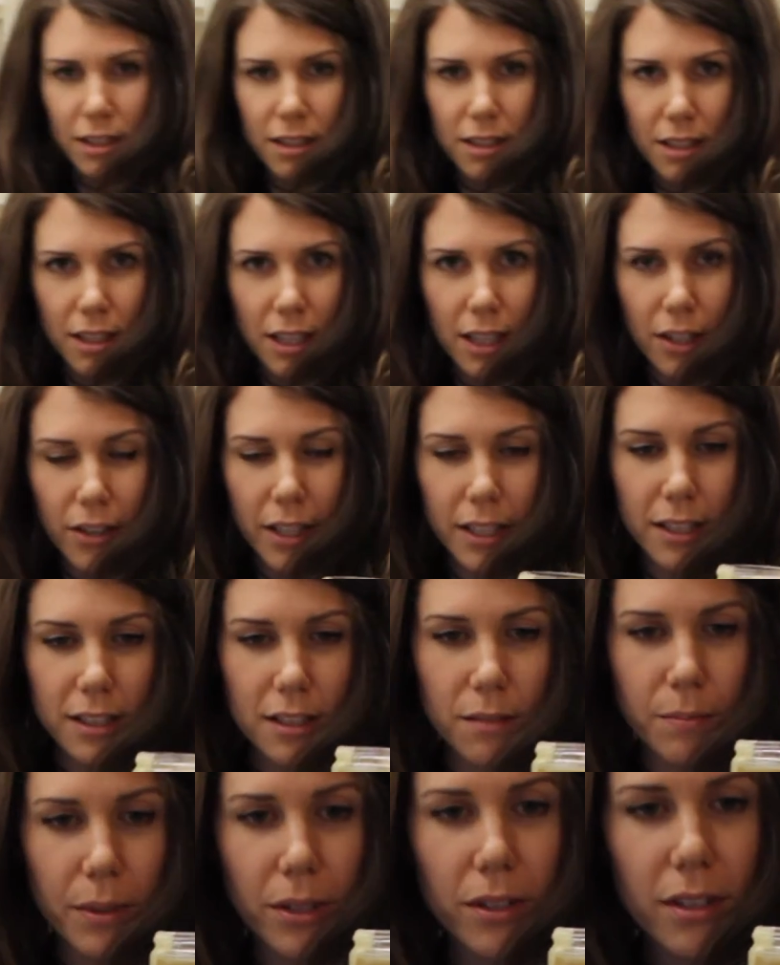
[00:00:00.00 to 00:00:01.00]
see how I
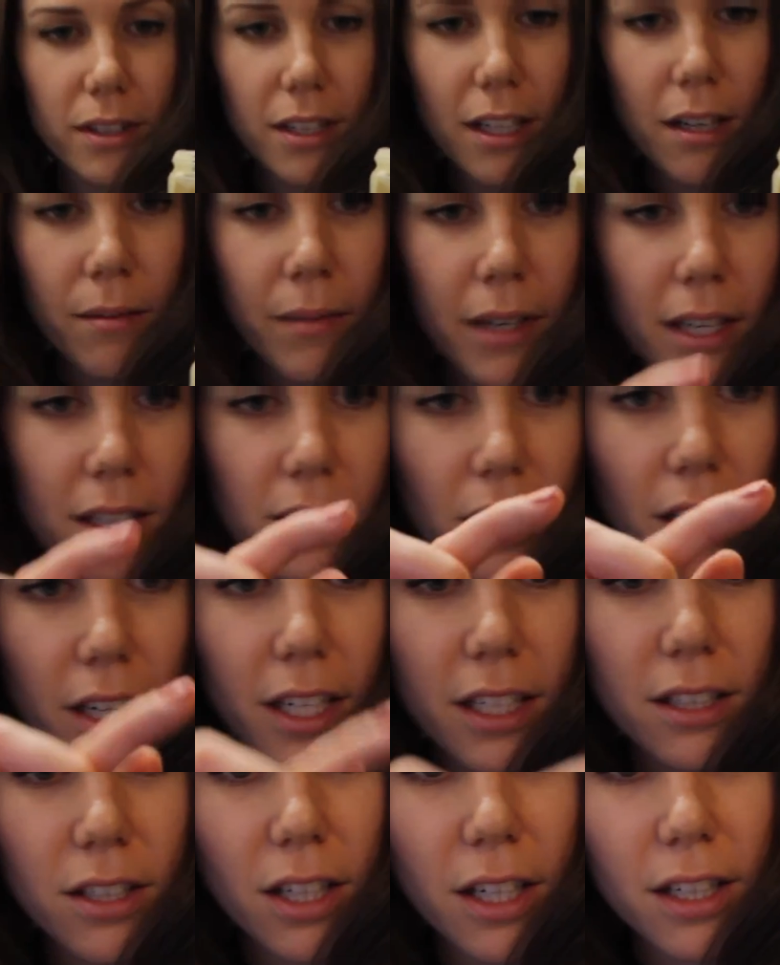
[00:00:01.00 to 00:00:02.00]
spilled some and it's
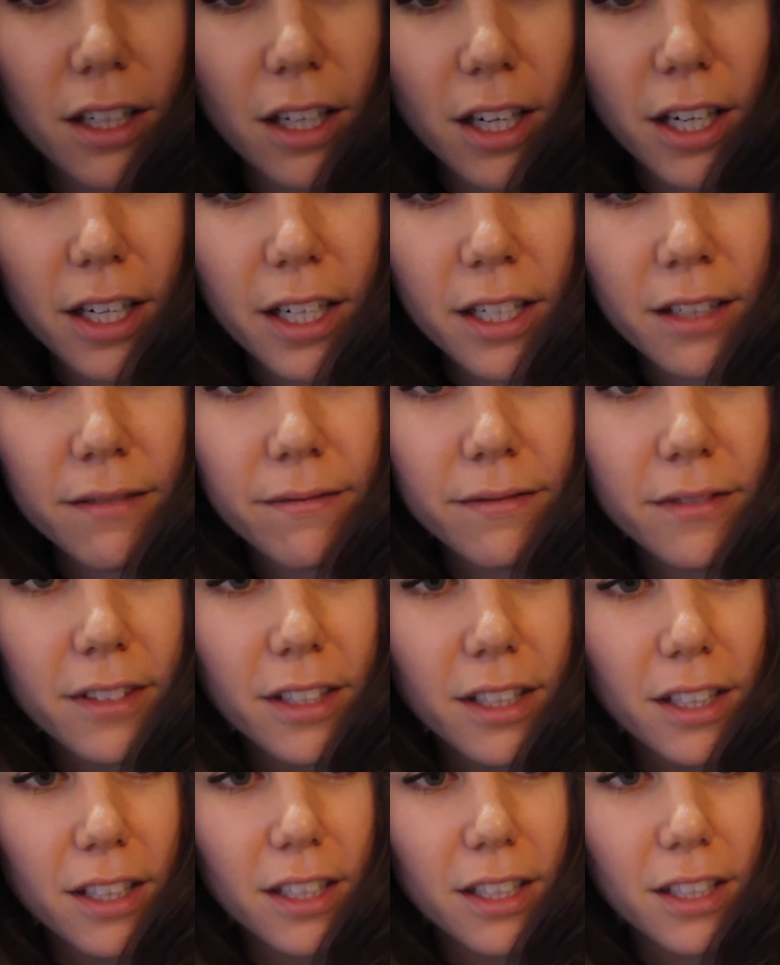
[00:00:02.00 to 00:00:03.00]
already starting to harden.
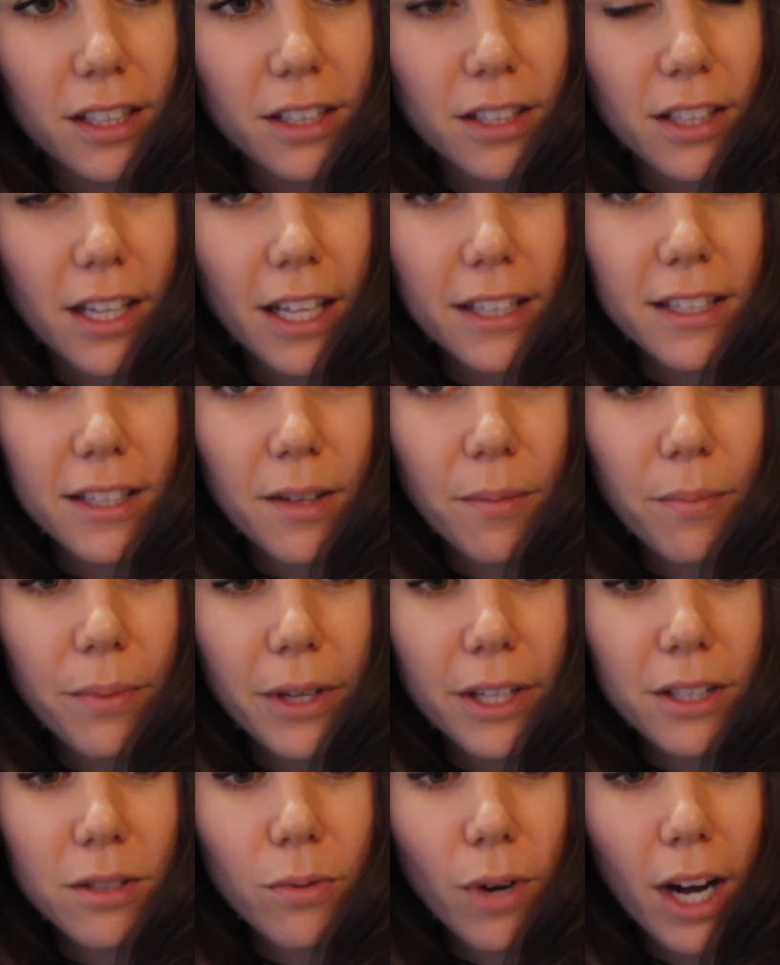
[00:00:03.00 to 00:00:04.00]
So that's the
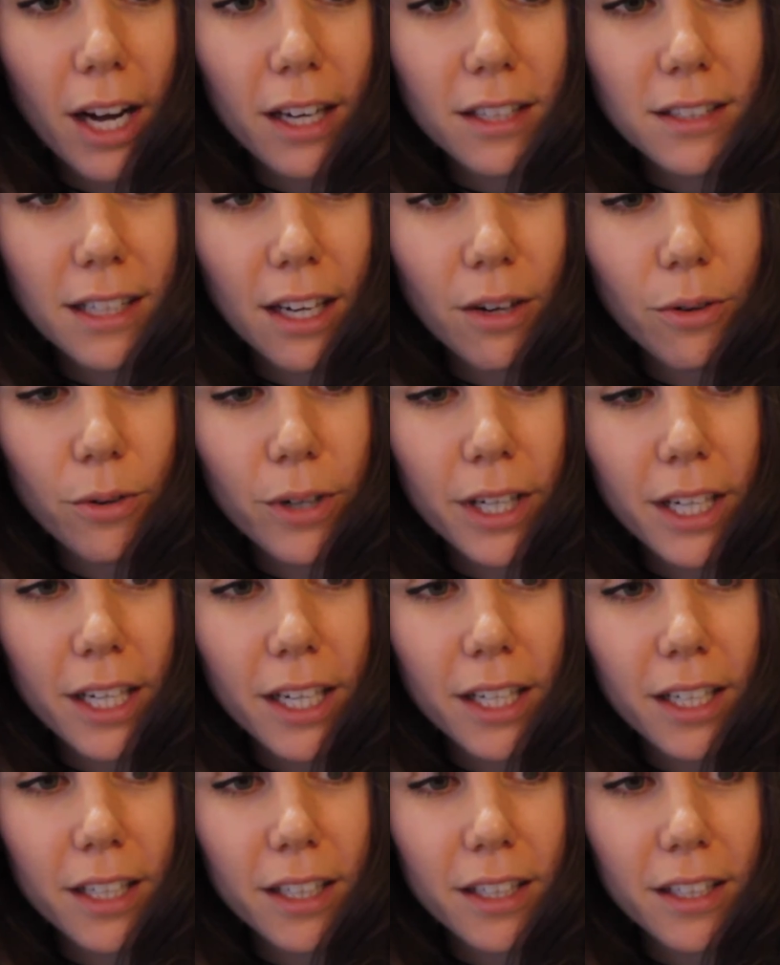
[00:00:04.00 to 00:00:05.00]
beeswax at
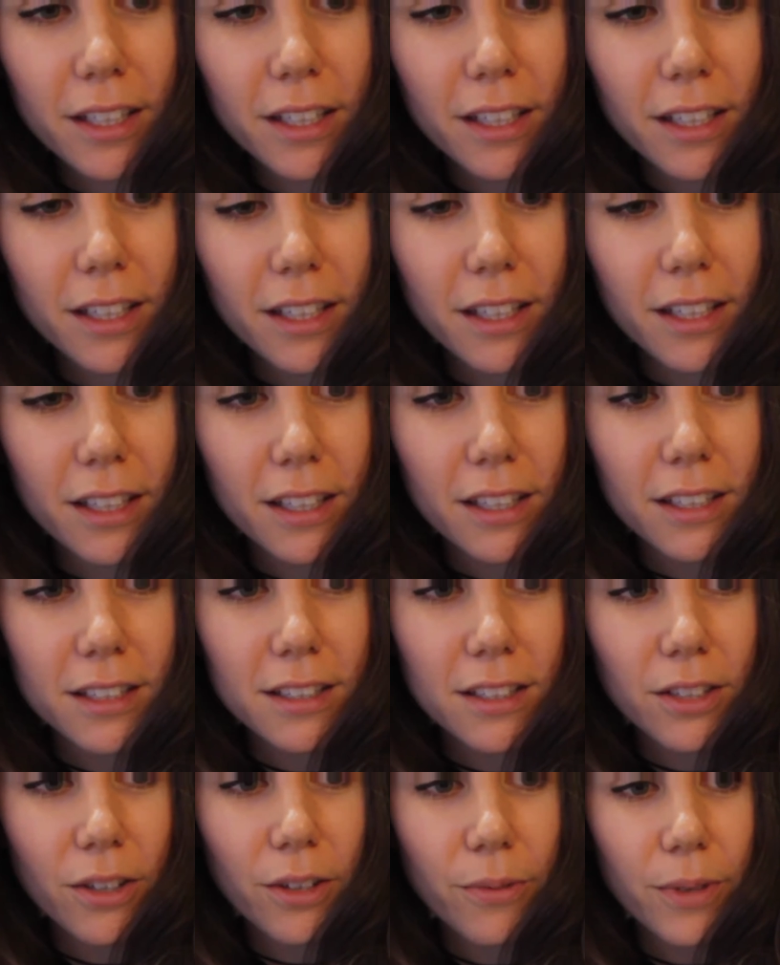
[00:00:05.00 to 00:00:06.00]
work.
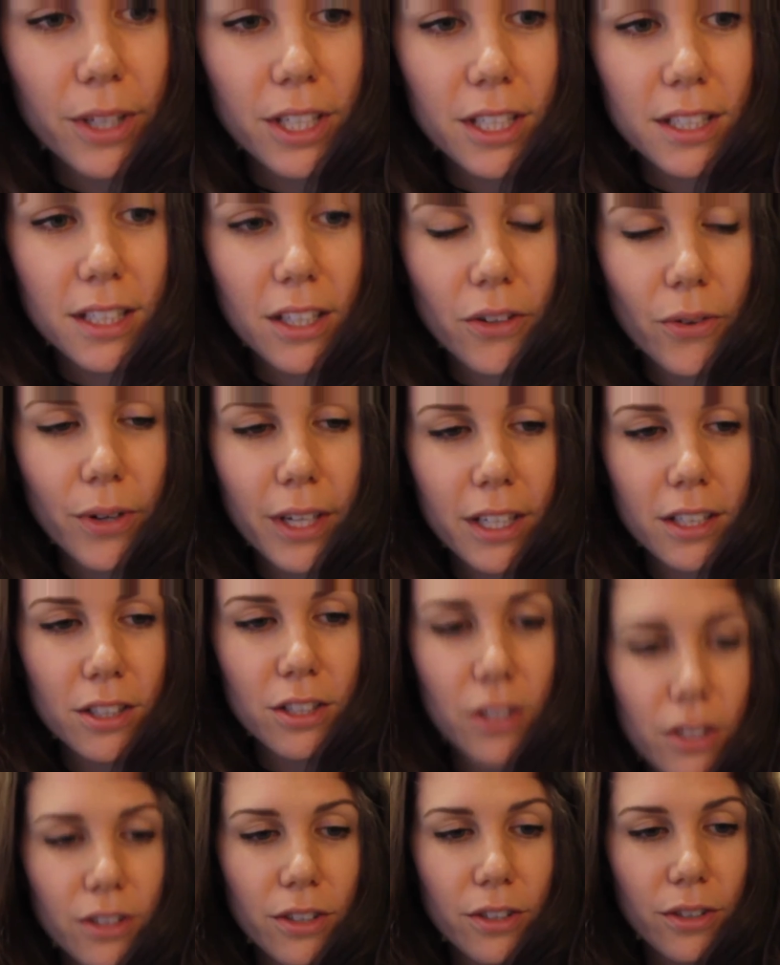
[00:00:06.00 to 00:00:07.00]
So then we're just going
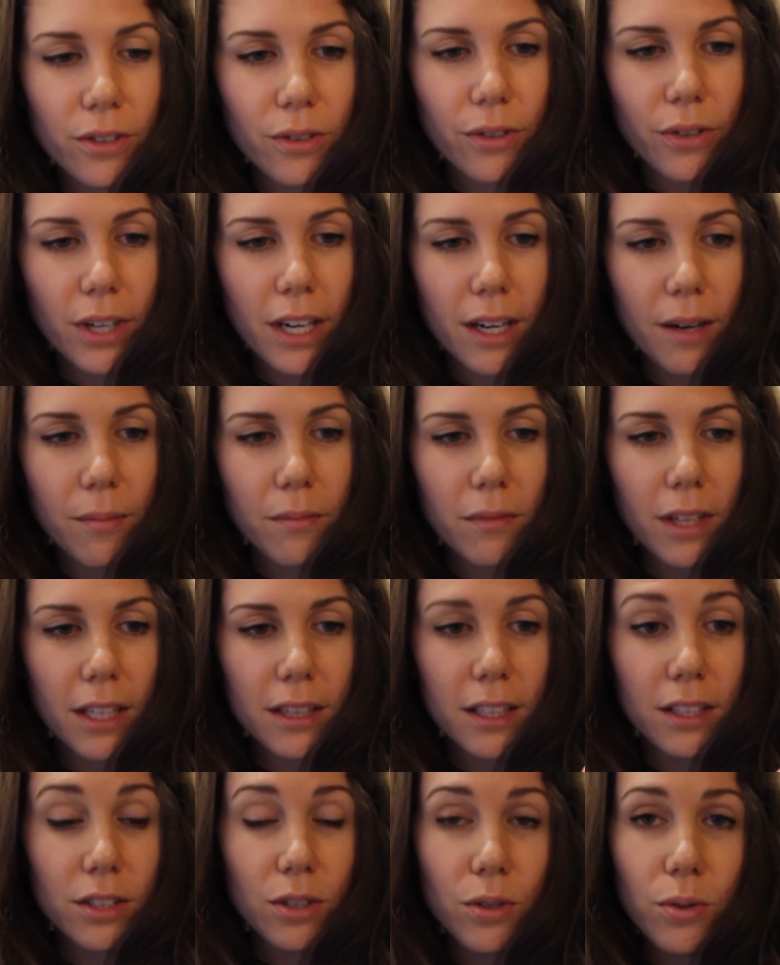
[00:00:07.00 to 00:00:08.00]
to
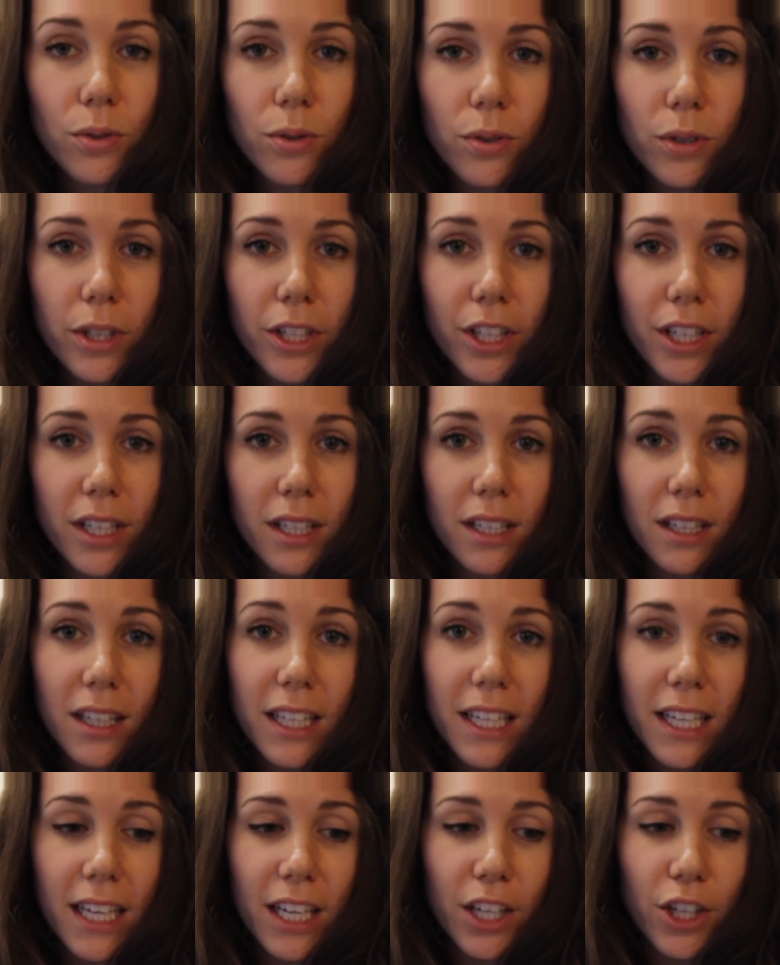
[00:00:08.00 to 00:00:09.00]
let this cool. You're gonna
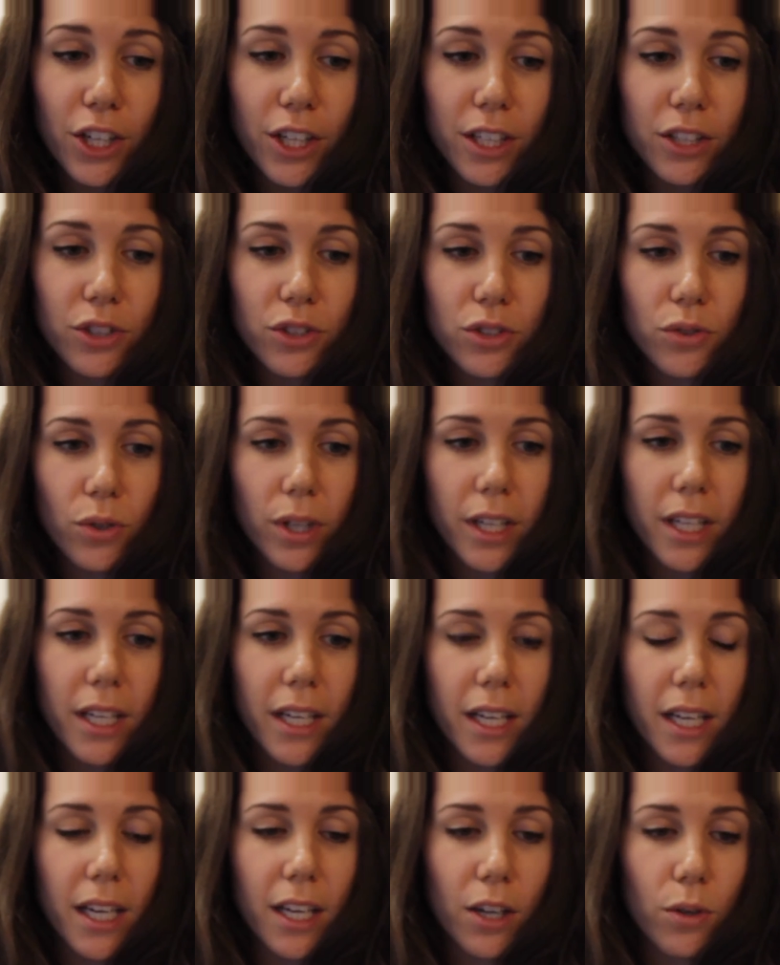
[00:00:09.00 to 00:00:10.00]
lid it and you're gonna store
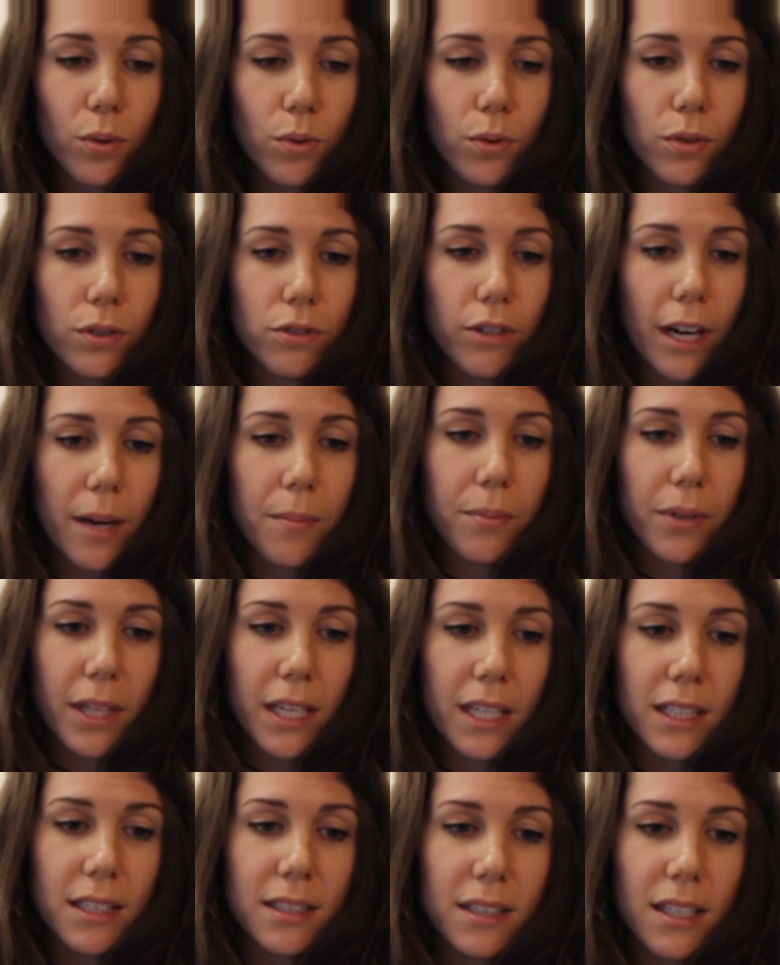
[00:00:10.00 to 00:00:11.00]
it in a cool, dry
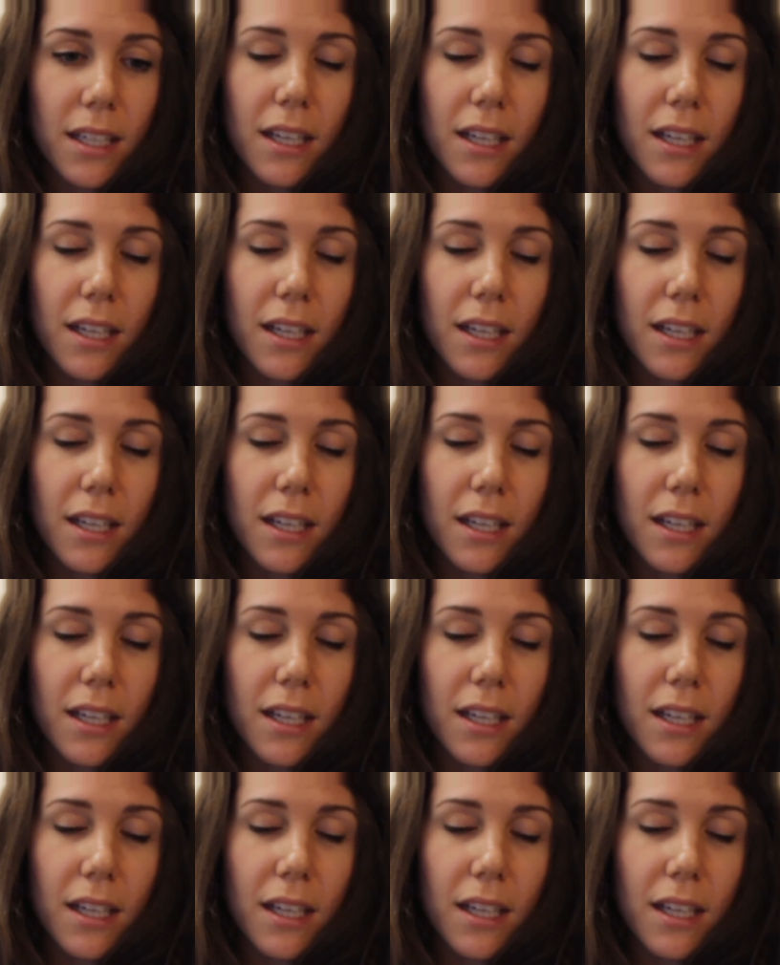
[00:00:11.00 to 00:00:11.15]
place.